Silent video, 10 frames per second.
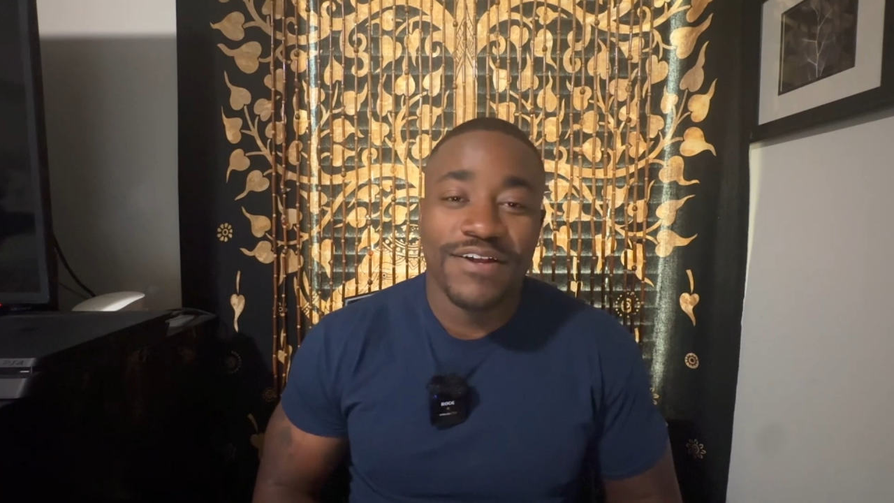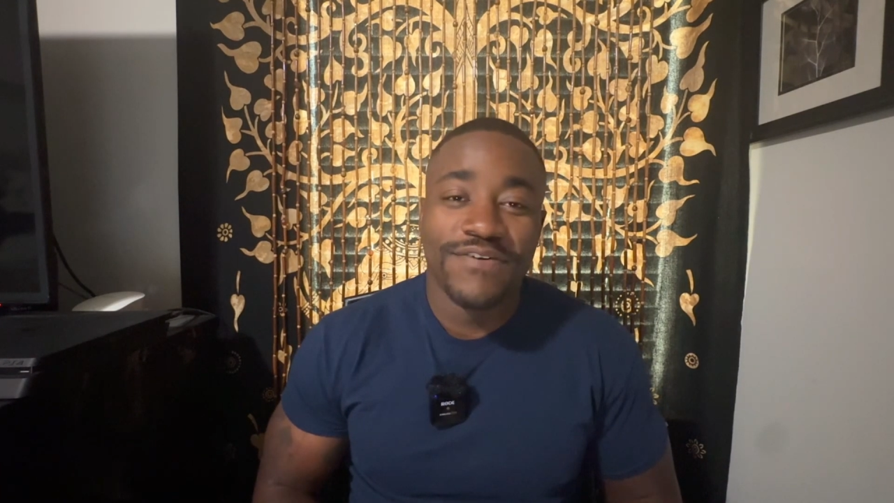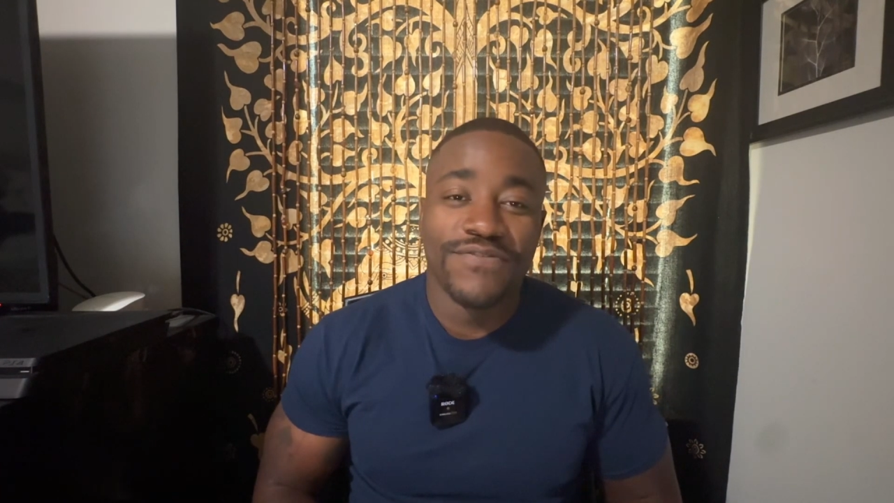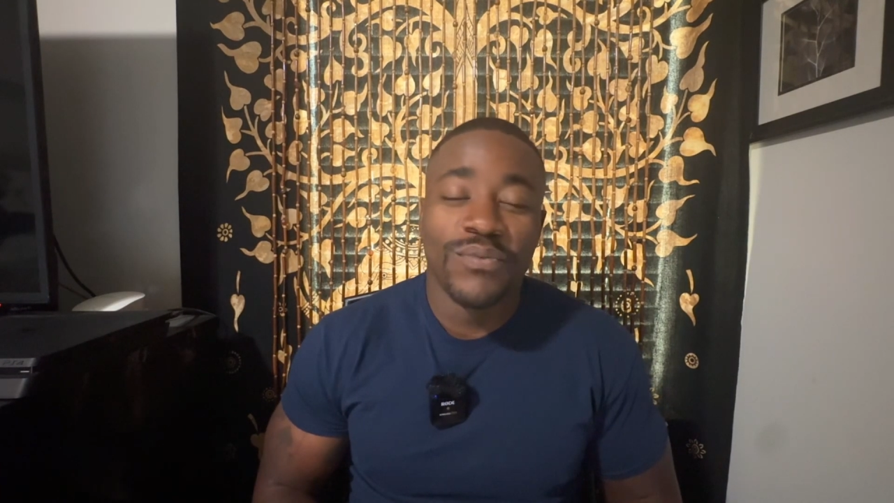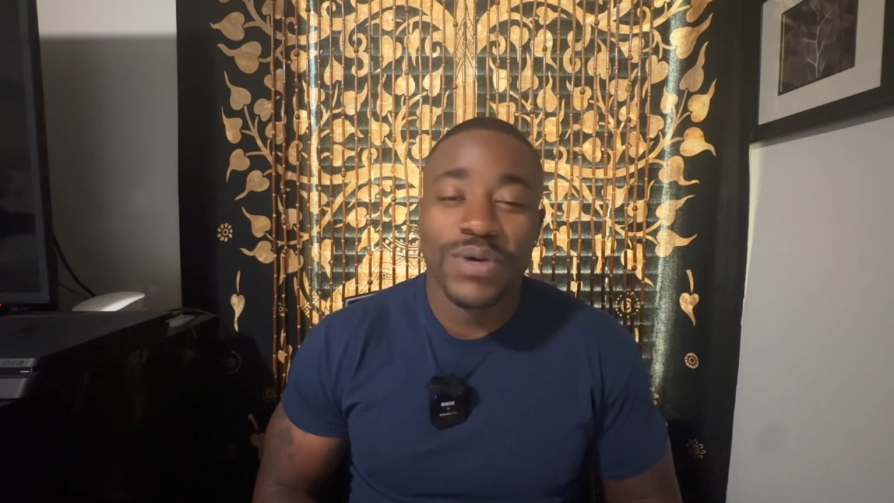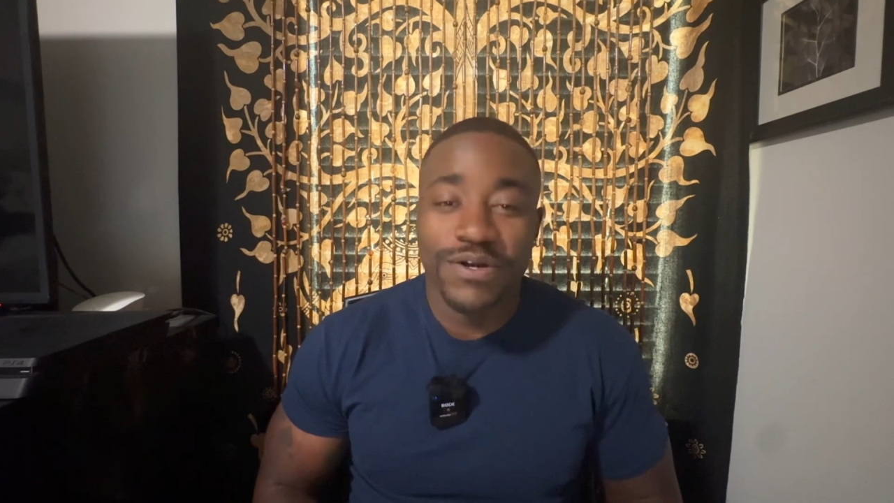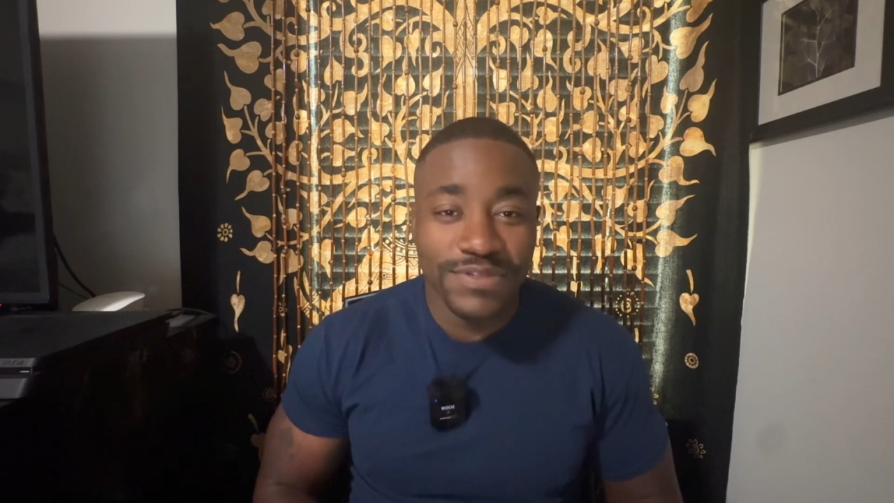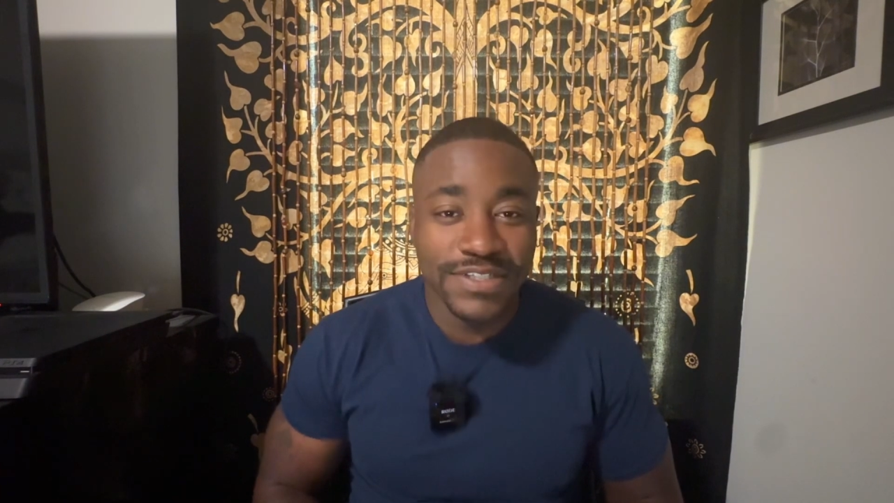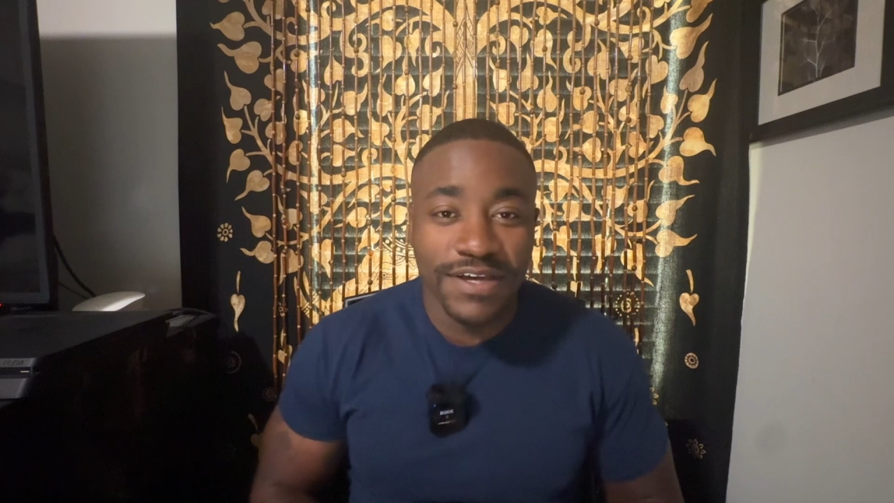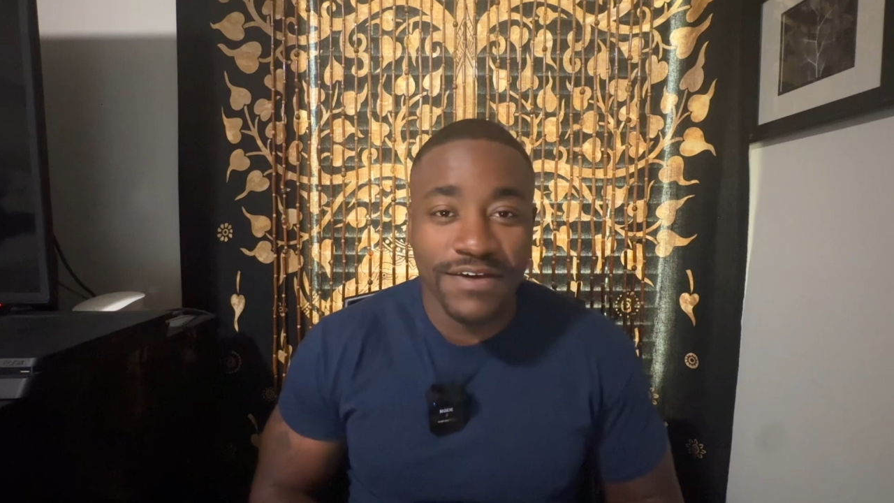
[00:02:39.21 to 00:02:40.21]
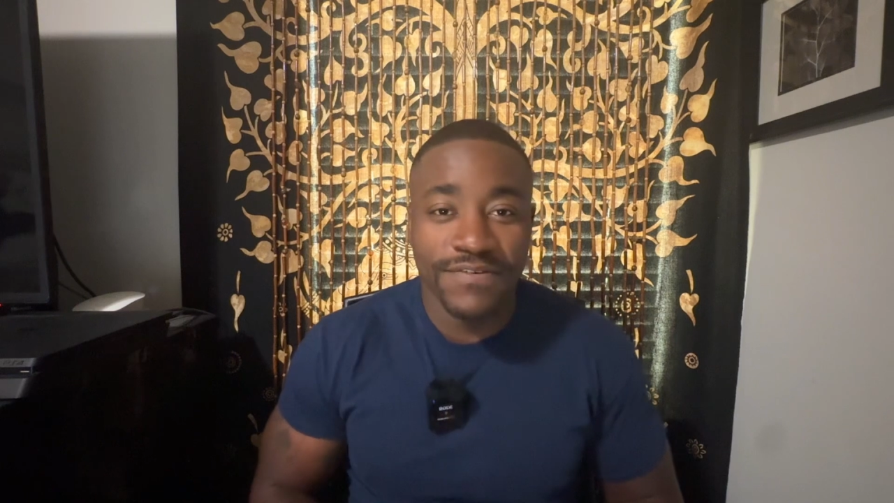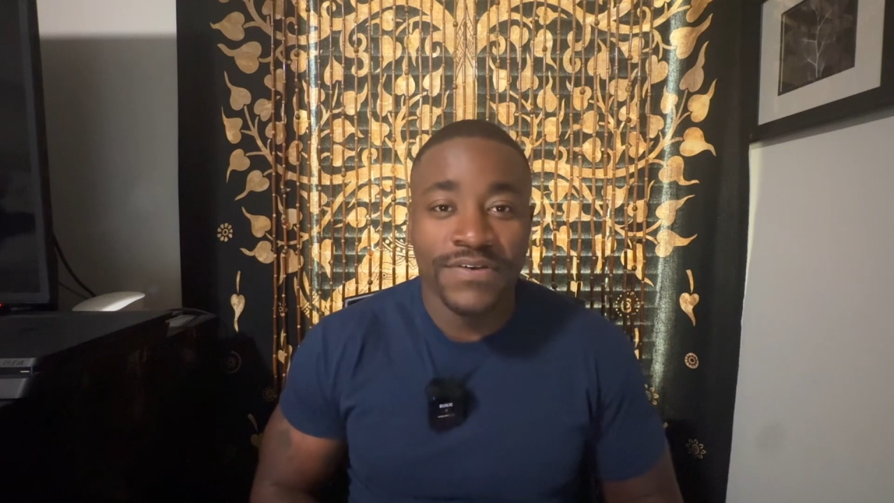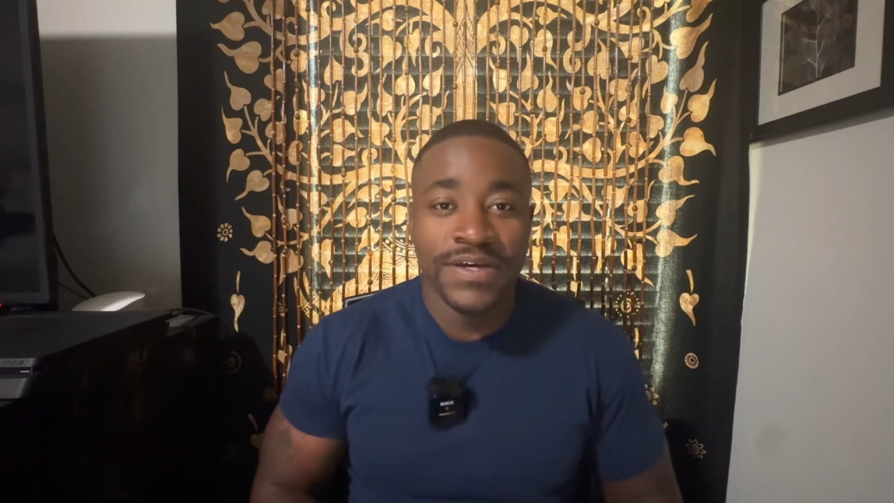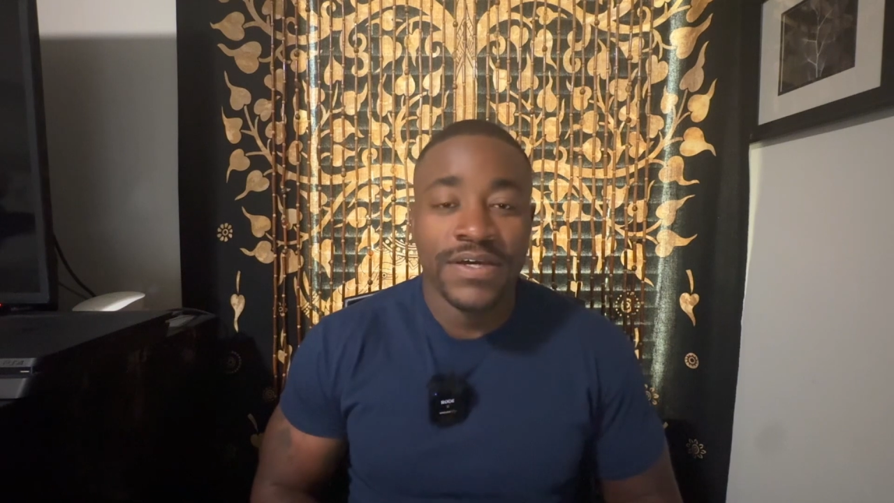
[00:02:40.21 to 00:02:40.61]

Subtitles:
of weird stuff